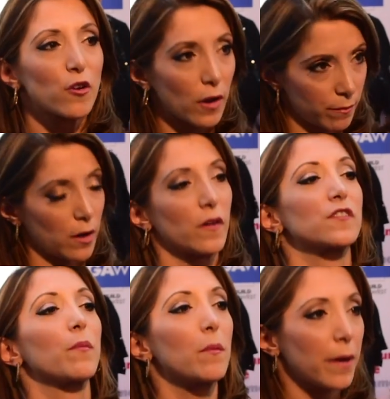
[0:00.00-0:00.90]
grandparents,
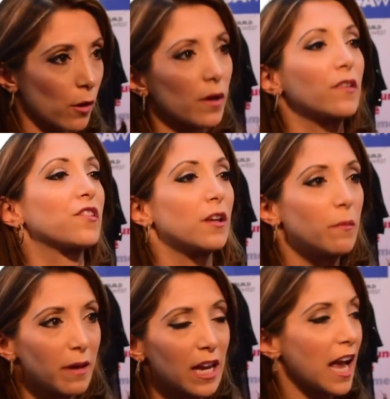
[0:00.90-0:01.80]
my parents, and
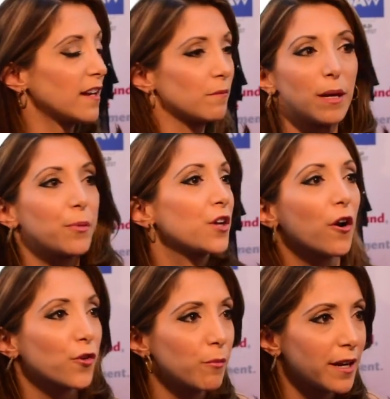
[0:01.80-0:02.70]
me, and people
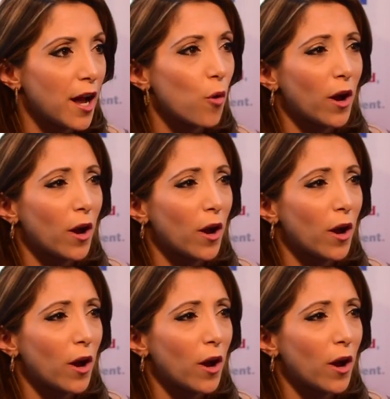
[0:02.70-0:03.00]
younger than me now